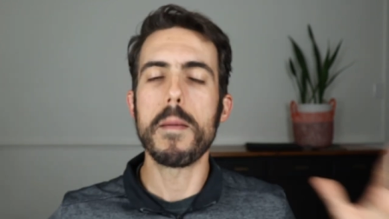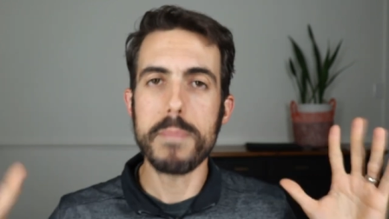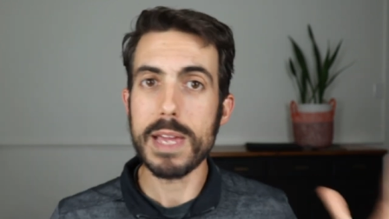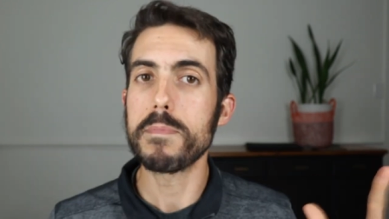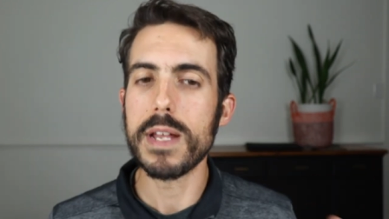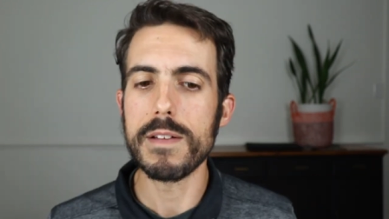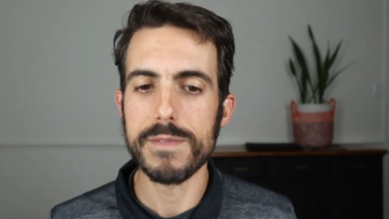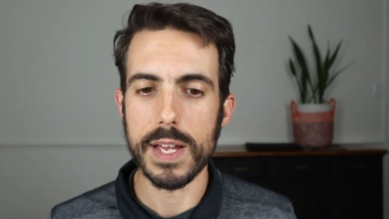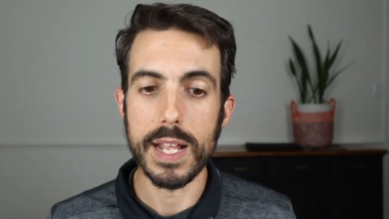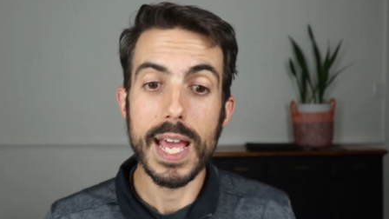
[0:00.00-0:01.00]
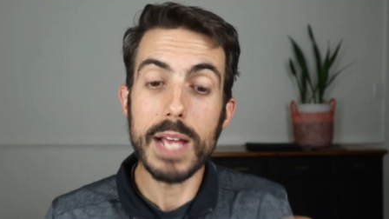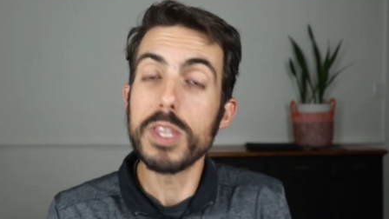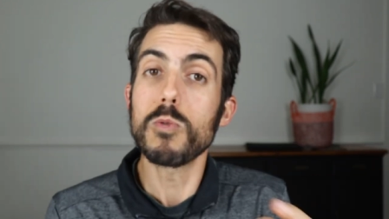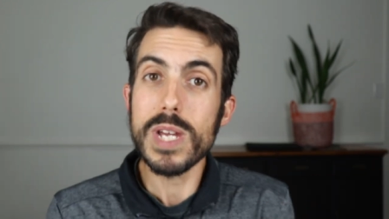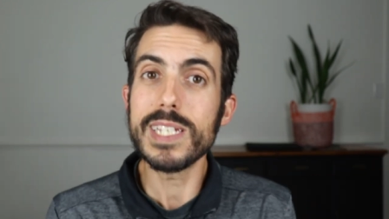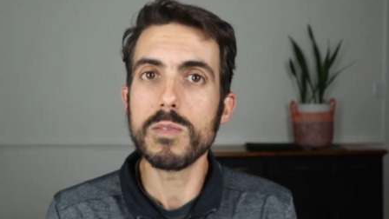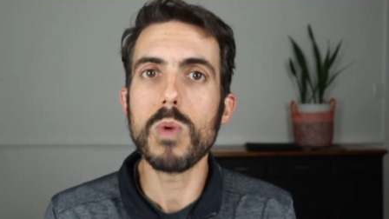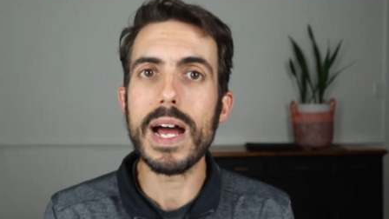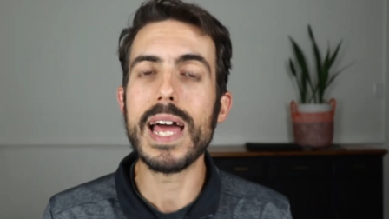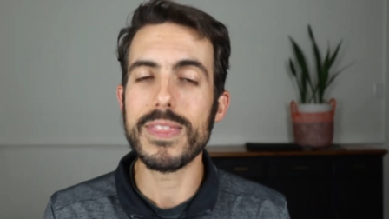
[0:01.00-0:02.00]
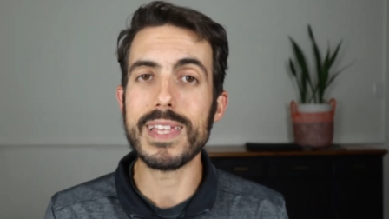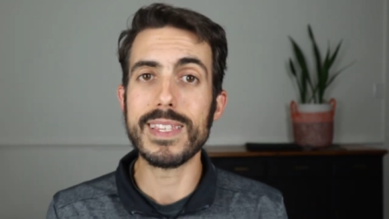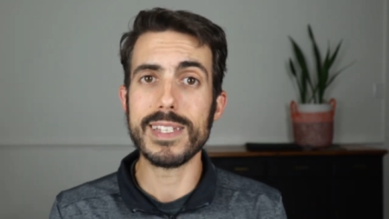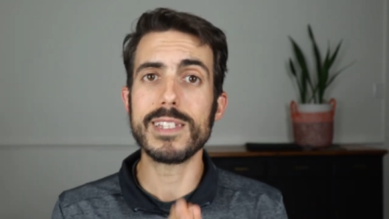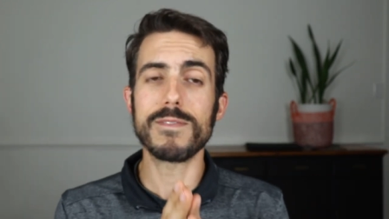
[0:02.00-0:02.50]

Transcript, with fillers: a big benefit, and the reason why I think this is